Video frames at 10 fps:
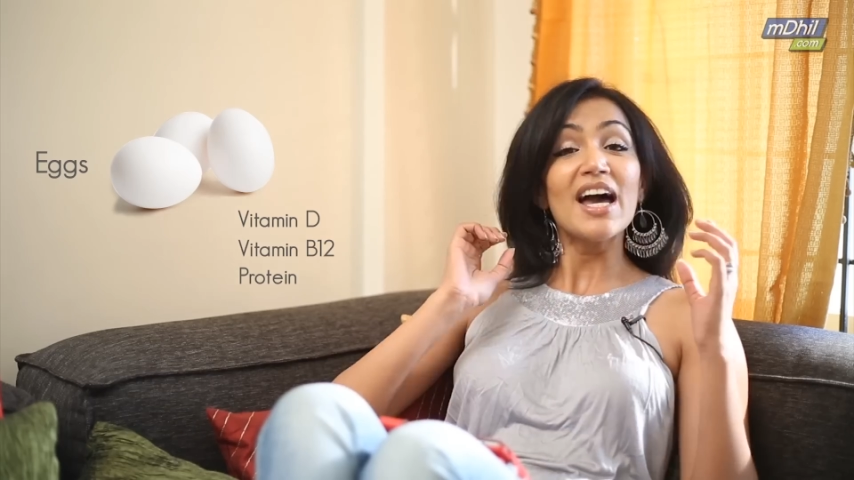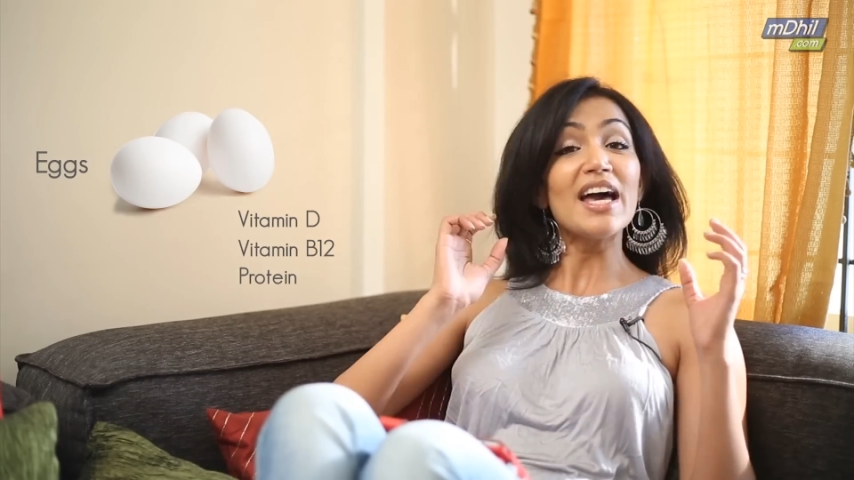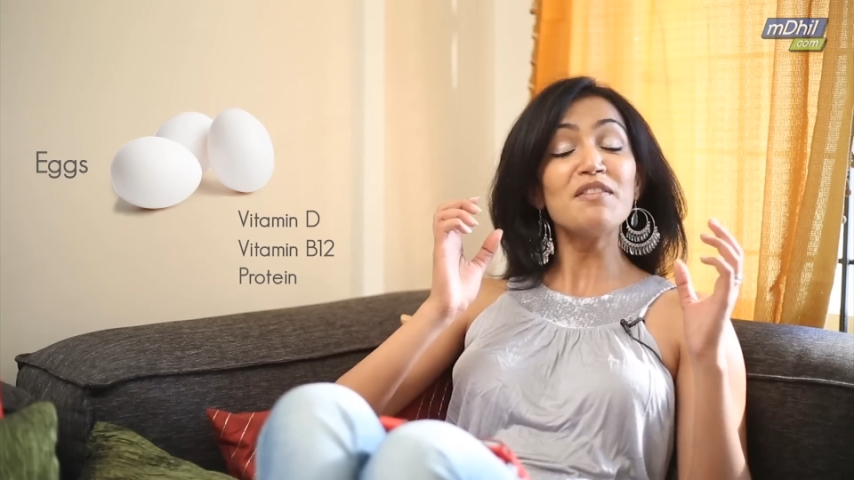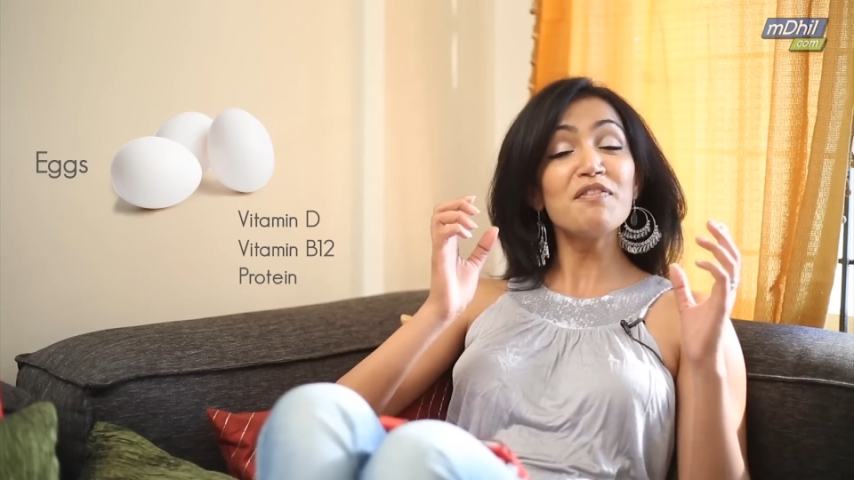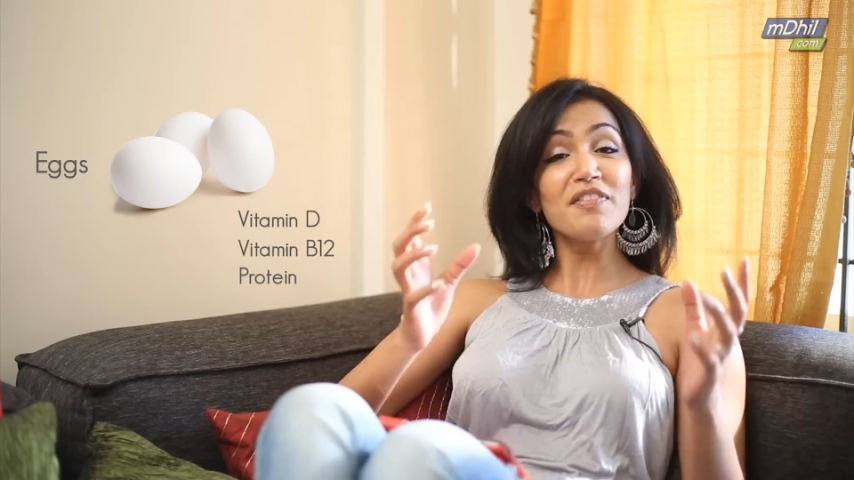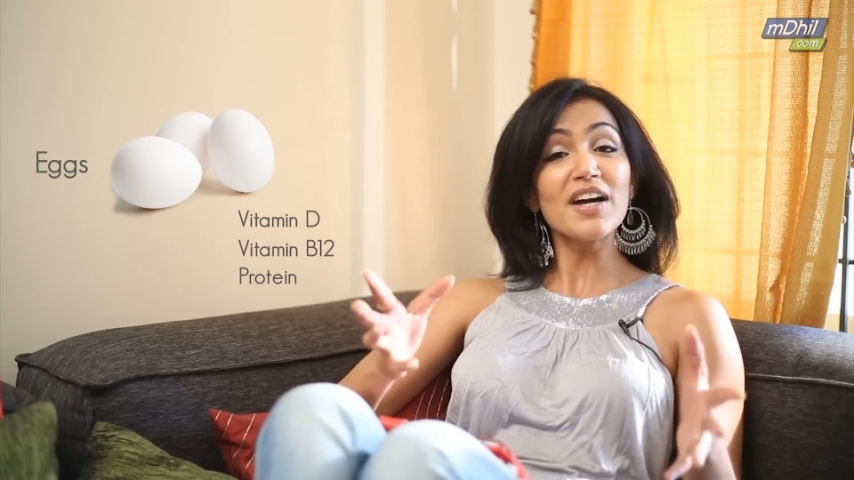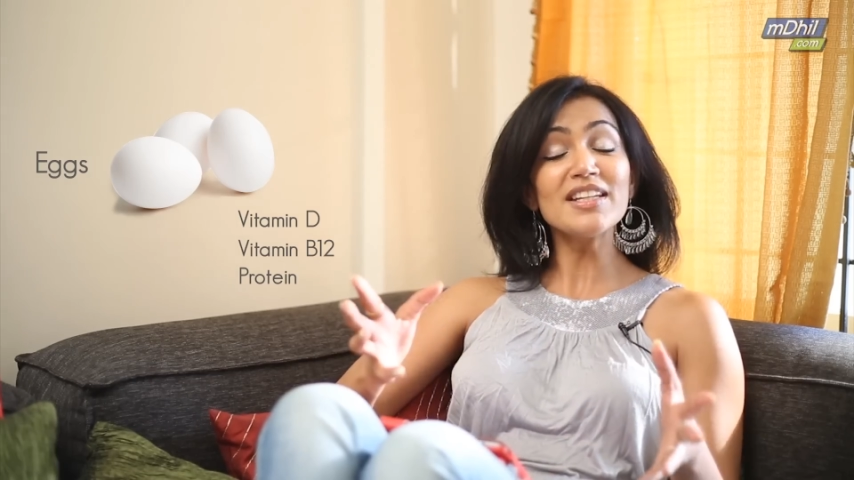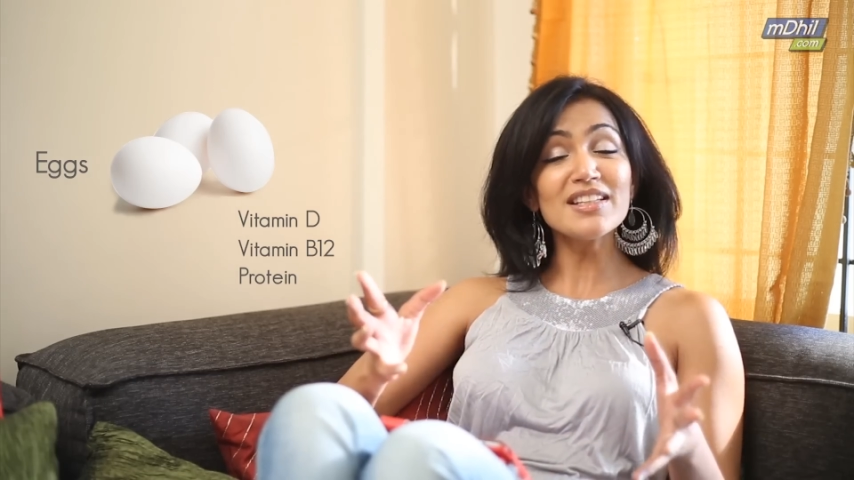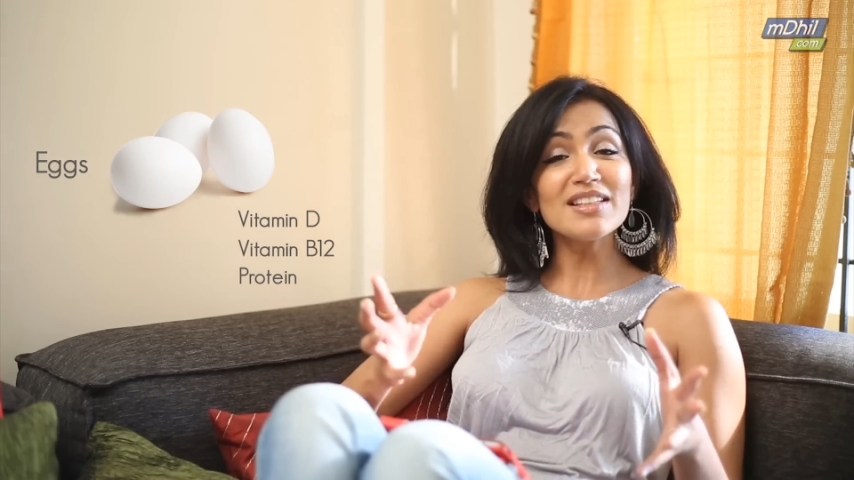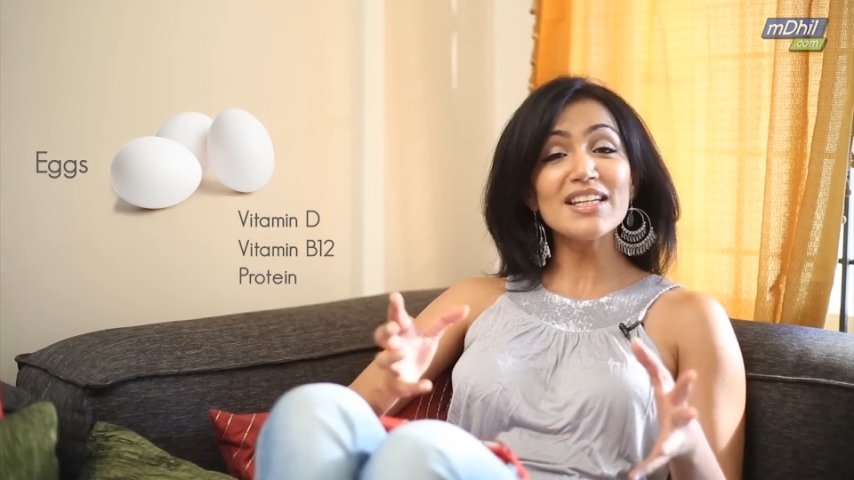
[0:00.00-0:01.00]
And
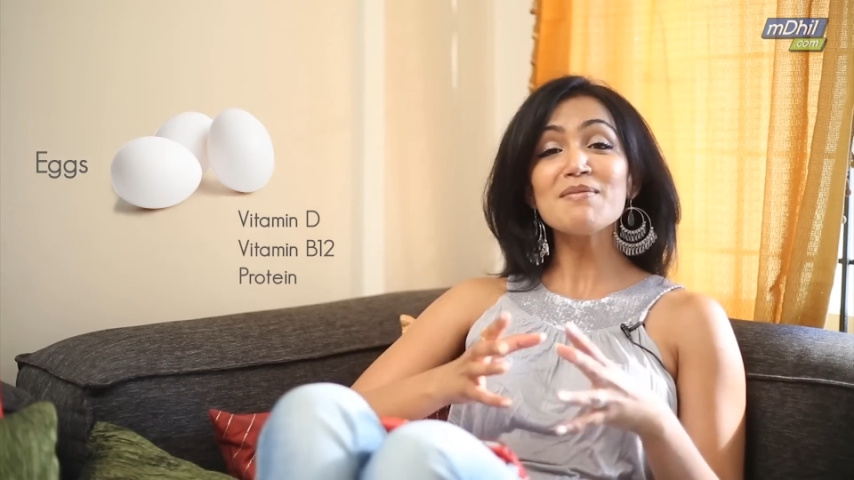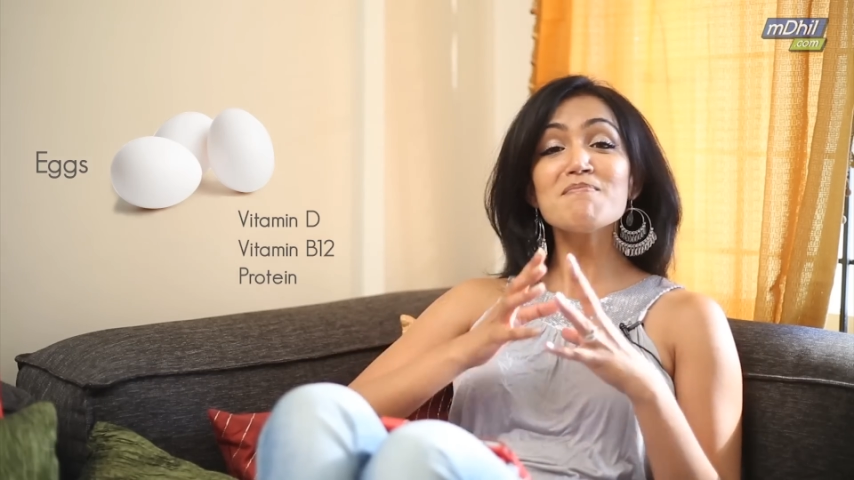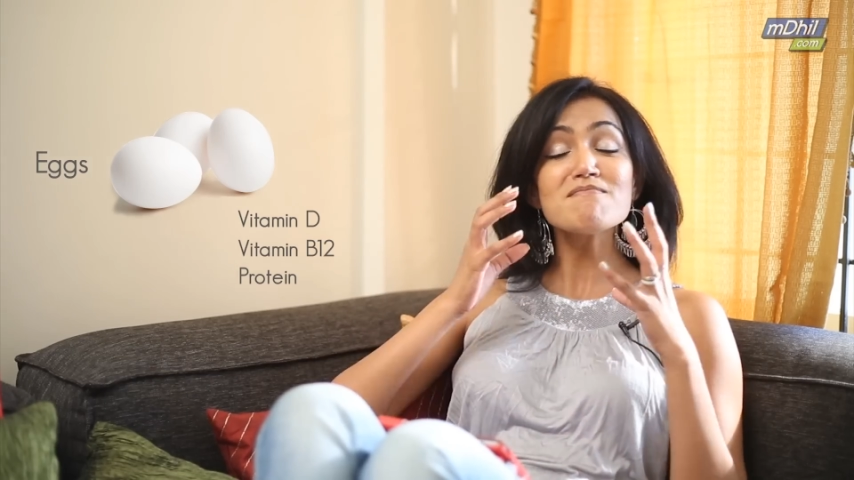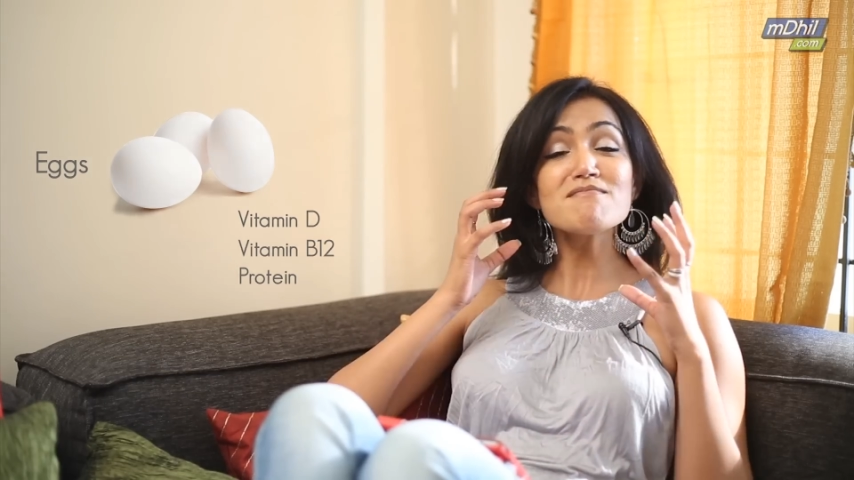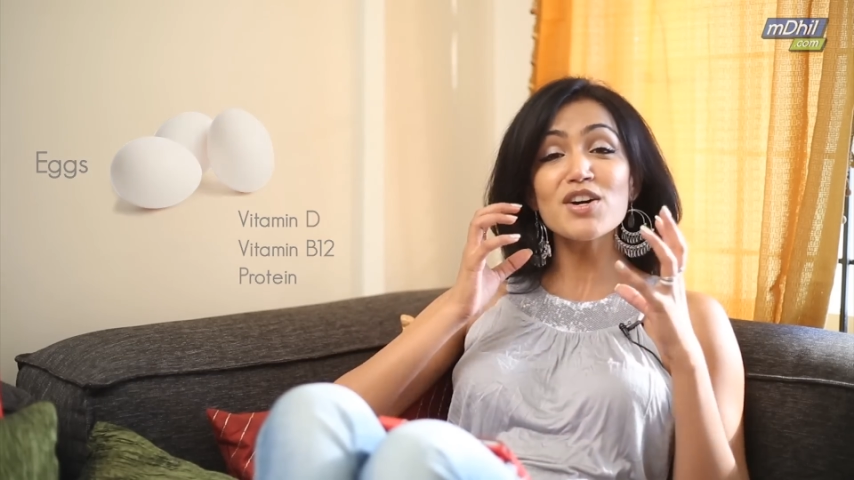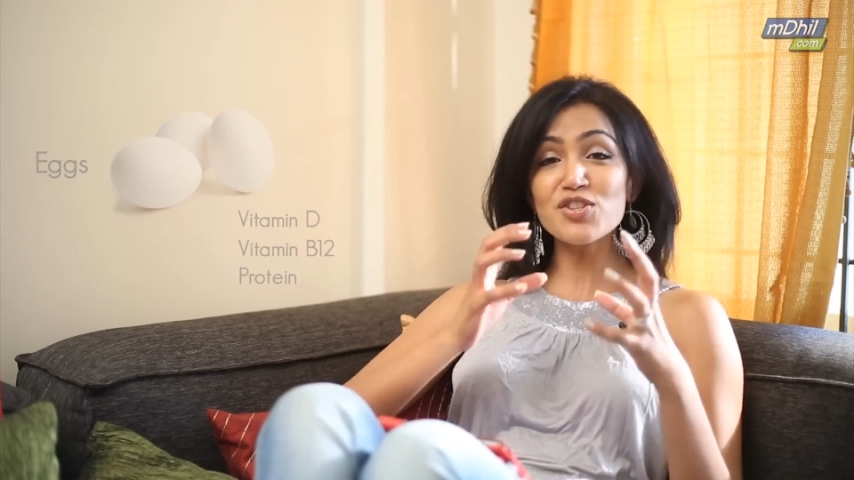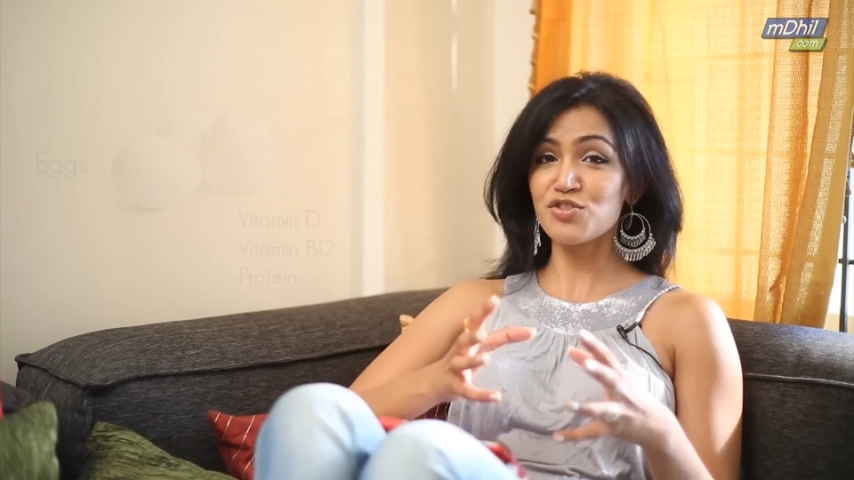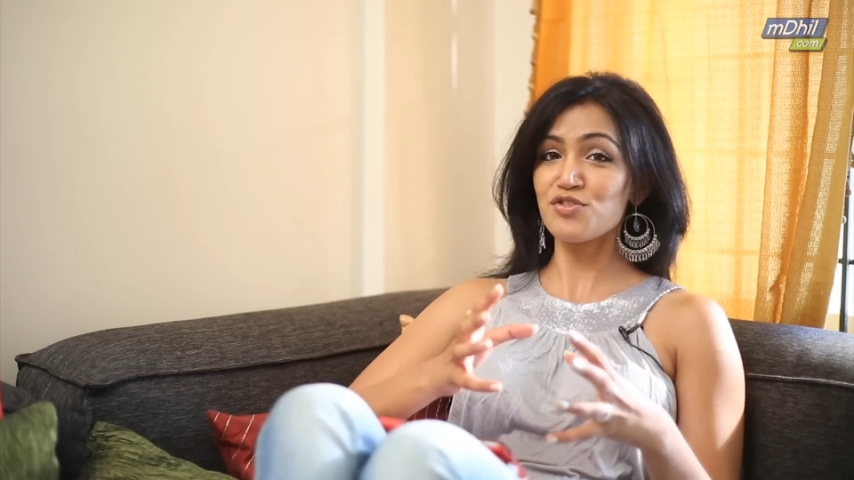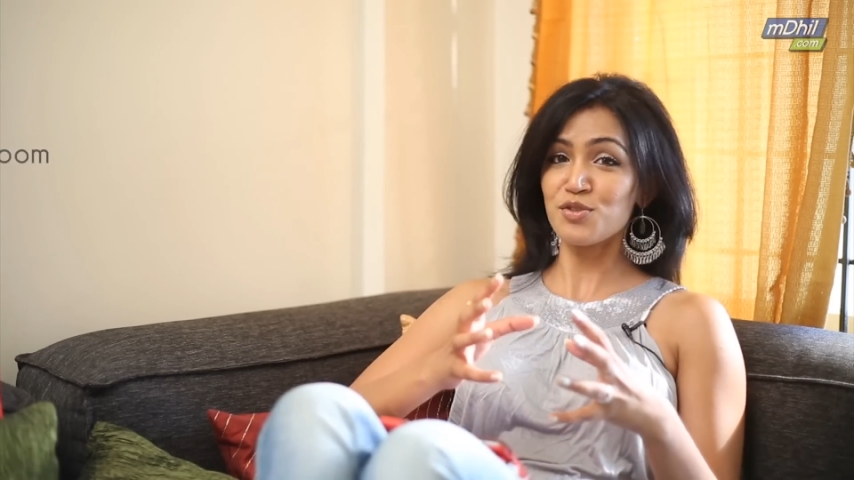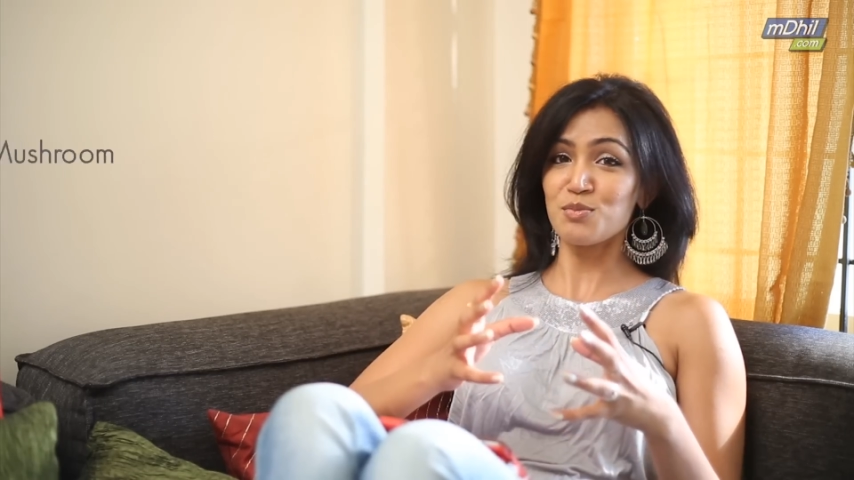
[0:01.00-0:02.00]
finally,
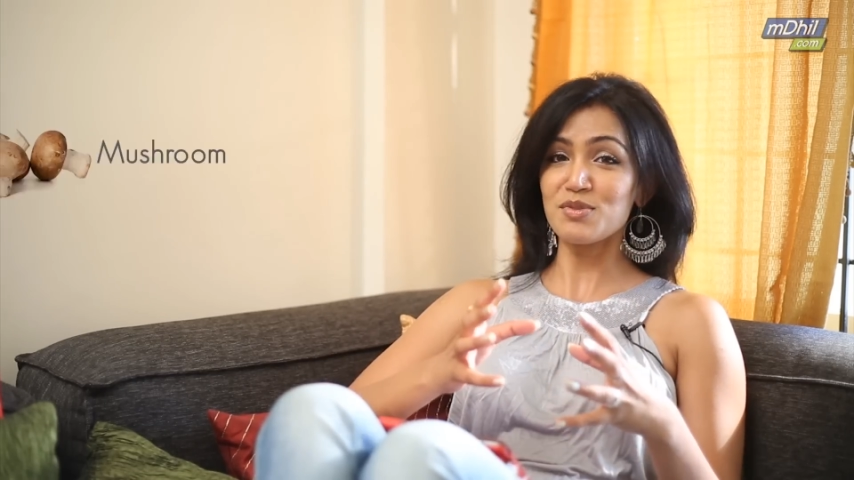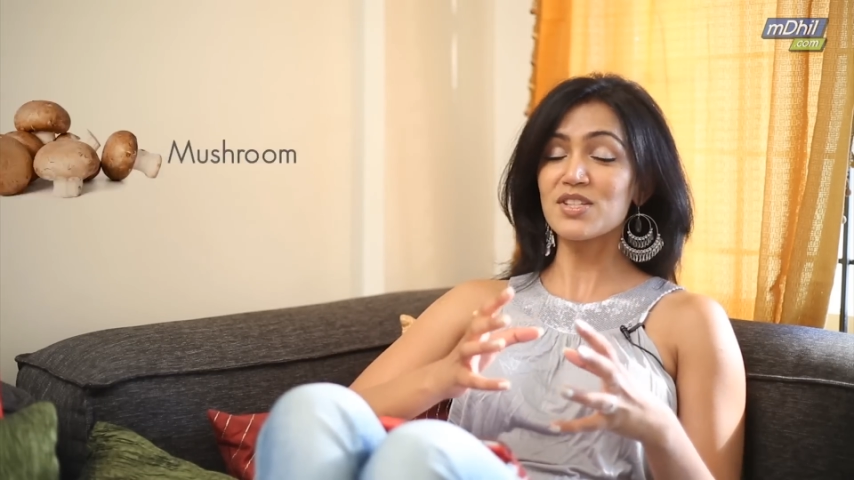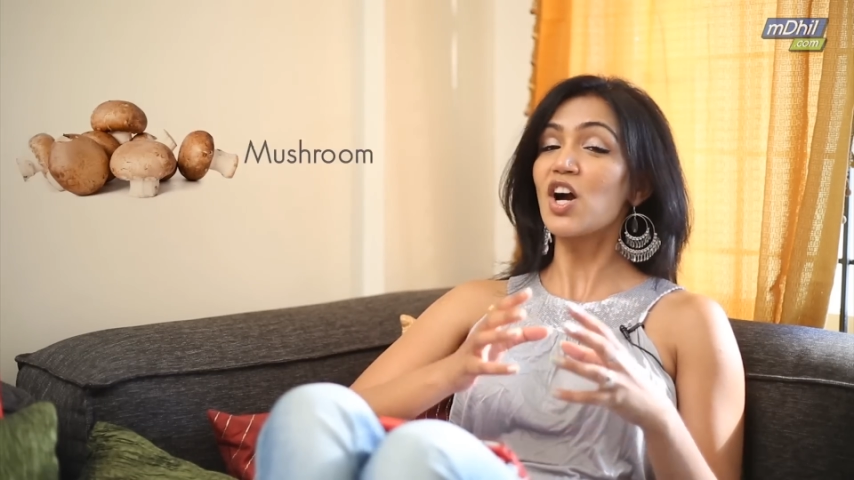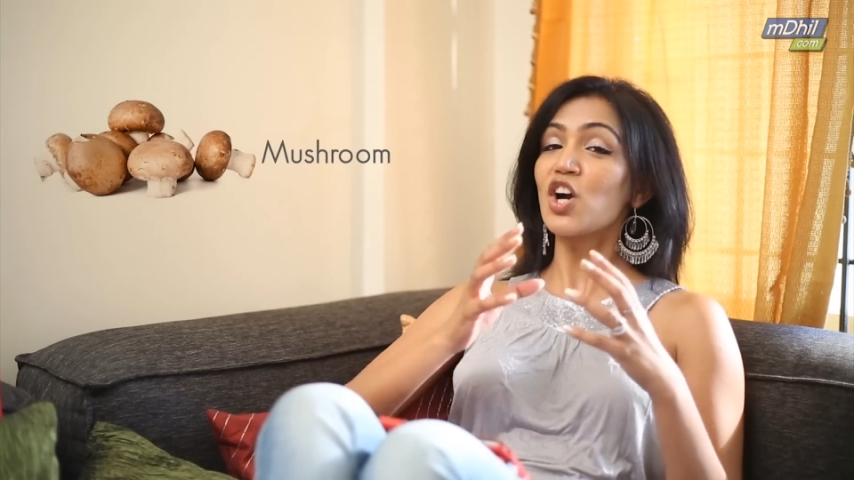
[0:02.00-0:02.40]
mushrooms